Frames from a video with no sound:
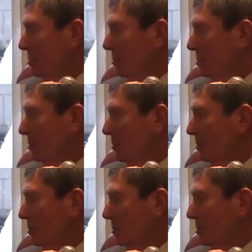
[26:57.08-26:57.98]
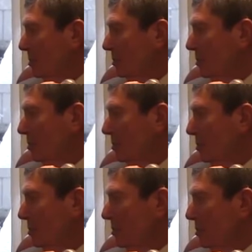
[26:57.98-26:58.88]

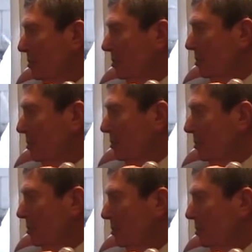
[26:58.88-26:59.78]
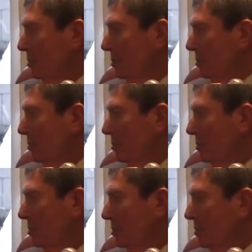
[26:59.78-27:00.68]

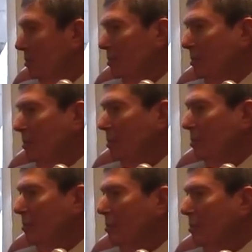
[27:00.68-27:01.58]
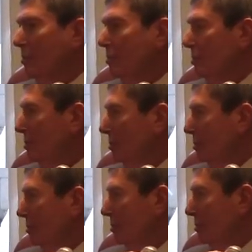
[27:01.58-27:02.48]

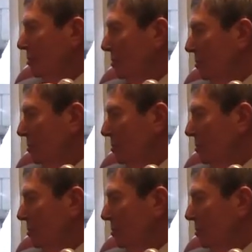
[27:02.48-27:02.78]
(silent)